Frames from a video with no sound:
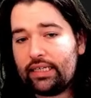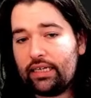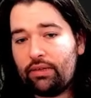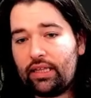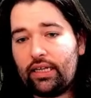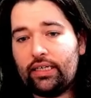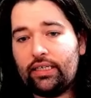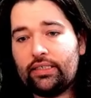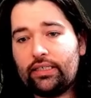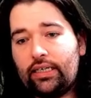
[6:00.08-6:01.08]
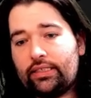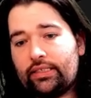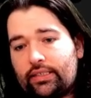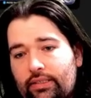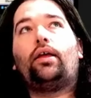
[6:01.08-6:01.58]
with it is
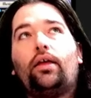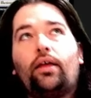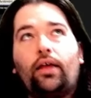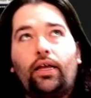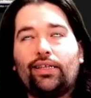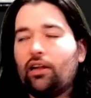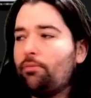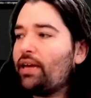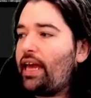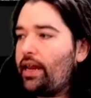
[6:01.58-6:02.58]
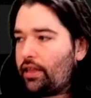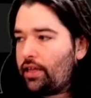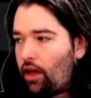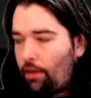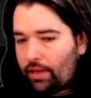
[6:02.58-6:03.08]
it's a little mechanically
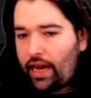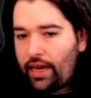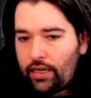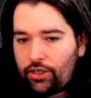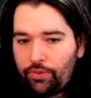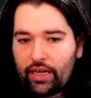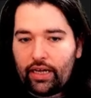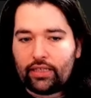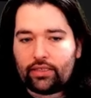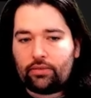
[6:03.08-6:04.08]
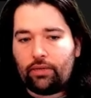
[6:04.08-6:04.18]
complicated doing it.